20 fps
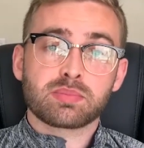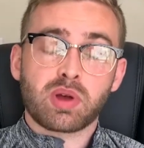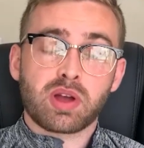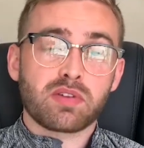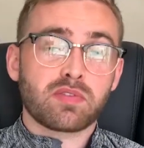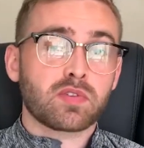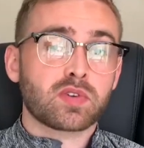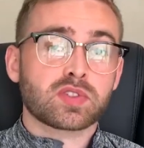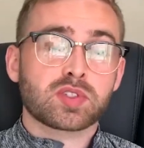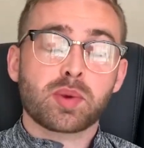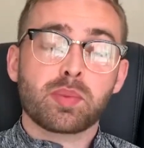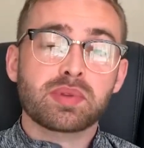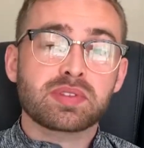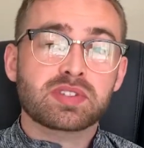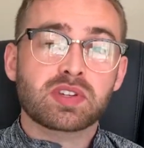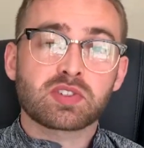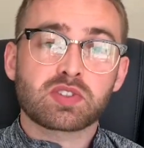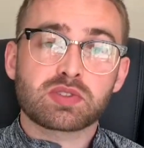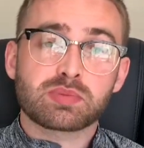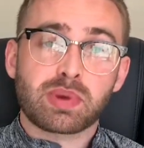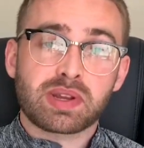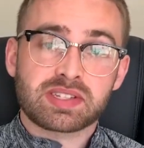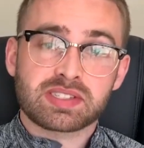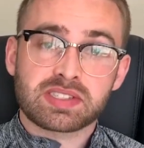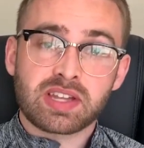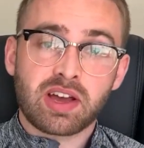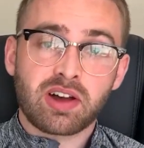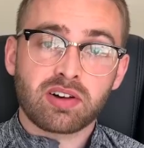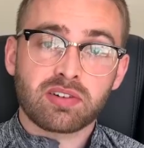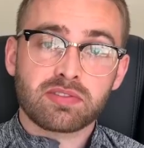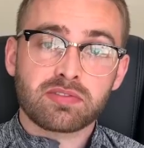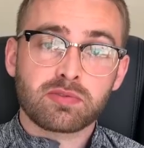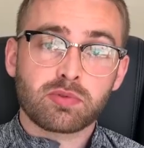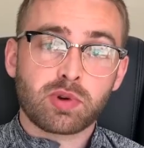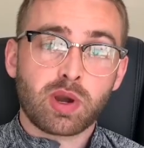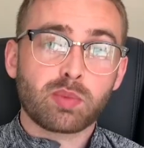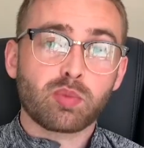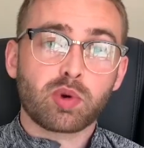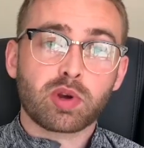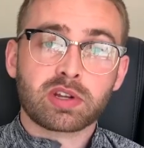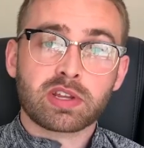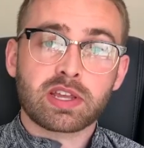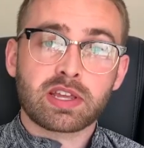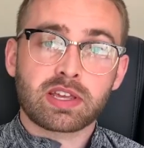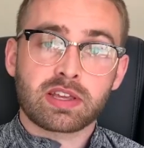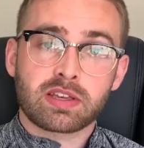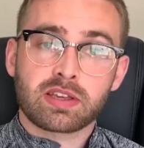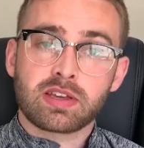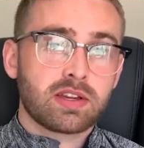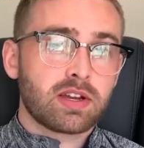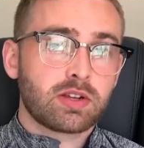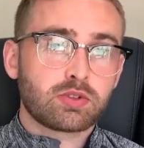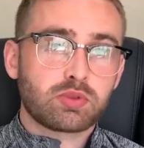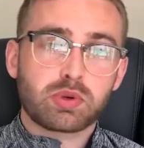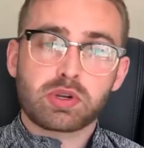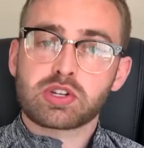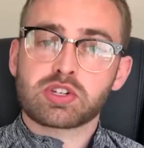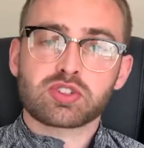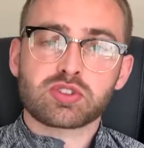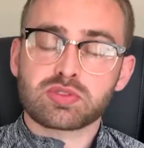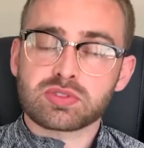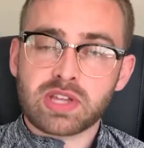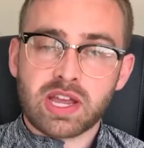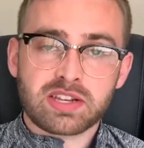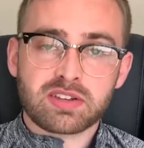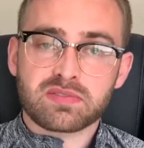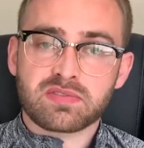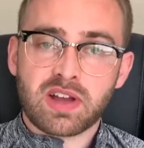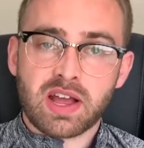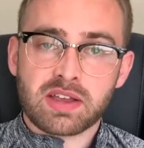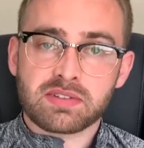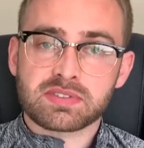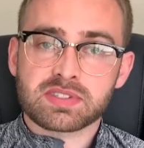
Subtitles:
But for someone such as myself, where I'm working a traditional 9-to-5